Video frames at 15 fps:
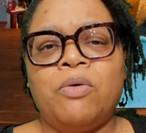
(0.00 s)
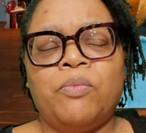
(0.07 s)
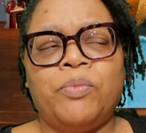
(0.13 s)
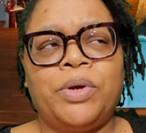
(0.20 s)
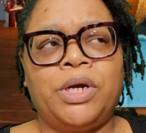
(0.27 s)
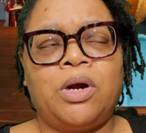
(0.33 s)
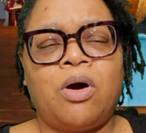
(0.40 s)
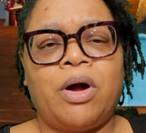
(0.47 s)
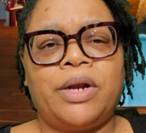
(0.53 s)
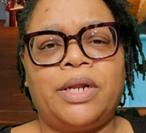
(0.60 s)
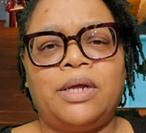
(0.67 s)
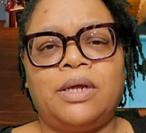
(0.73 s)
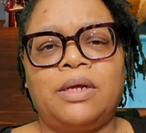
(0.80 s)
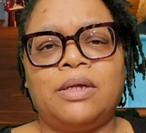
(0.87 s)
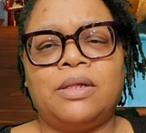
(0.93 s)

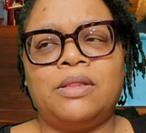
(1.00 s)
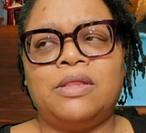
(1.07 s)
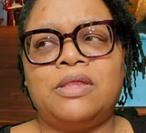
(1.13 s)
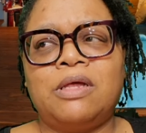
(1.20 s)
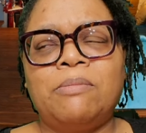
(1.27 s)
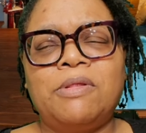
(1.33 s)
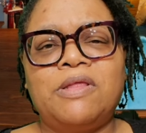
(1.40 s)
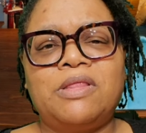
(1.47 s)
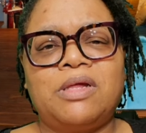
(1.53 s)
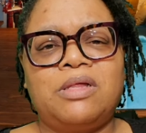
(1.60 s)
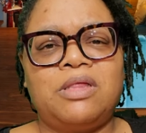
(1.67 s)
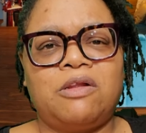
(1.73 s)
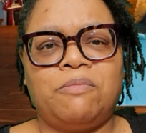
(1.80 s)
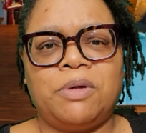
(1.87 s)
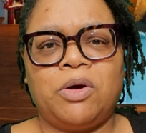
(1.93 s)
regarding some of the
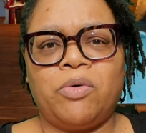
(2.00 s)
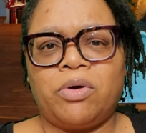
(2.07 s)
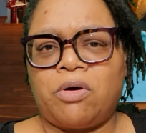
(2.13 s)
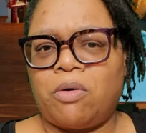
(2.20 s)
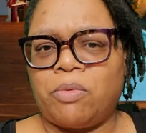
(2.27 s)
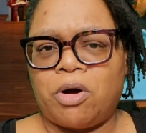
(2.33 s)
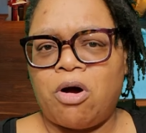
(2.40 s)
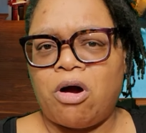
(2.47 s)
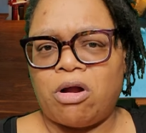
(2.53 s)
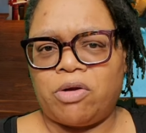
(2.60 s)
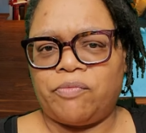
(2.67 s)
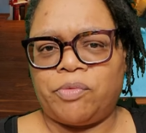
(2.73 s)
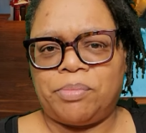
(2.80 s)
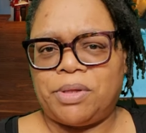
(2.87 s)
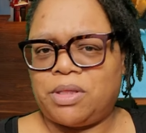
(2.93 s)
things that have been going on with
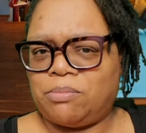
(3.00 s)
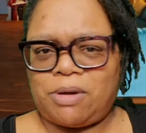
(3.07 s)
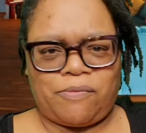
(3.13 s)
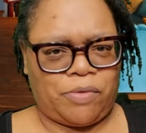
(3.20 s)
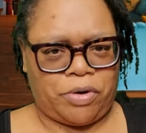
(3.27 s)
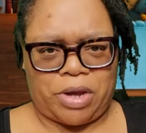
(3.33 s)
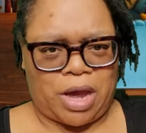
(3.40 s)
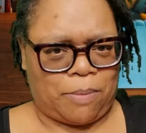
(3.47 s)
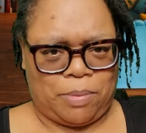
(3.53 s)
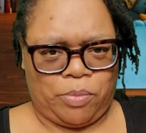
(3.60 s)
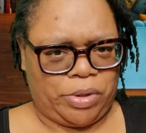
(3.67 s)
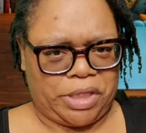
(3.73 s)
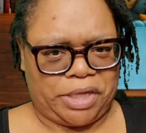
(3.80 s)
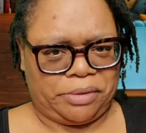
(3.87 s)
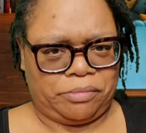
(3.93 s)
Carnival, because I'm not very happy
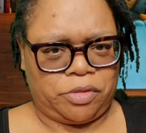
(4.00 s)
with it.